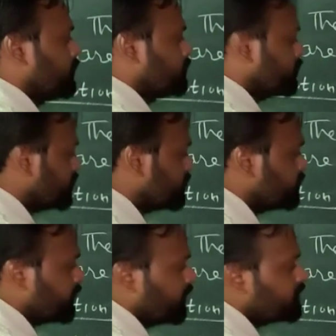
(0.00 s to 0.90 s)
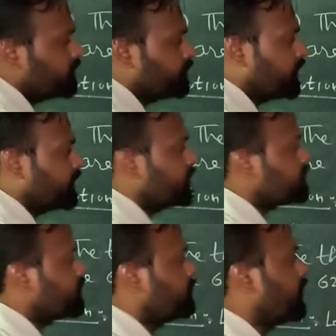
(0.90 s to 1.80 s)
So this is very simple
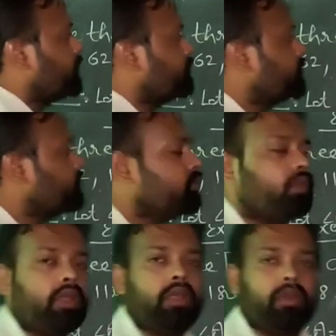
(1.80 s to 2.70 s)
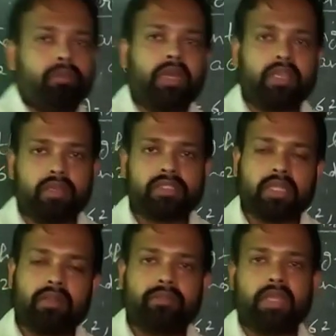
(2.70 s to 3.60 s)
case, you have to do by
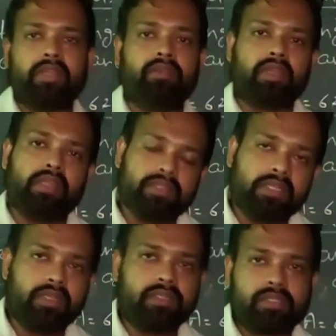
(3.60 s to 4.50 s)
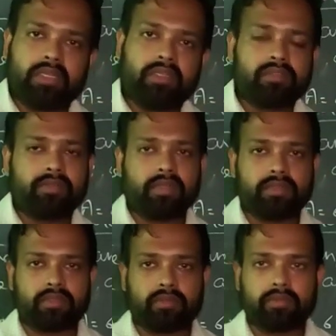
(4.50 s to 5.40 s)
yourself, then you can easily understand this one also.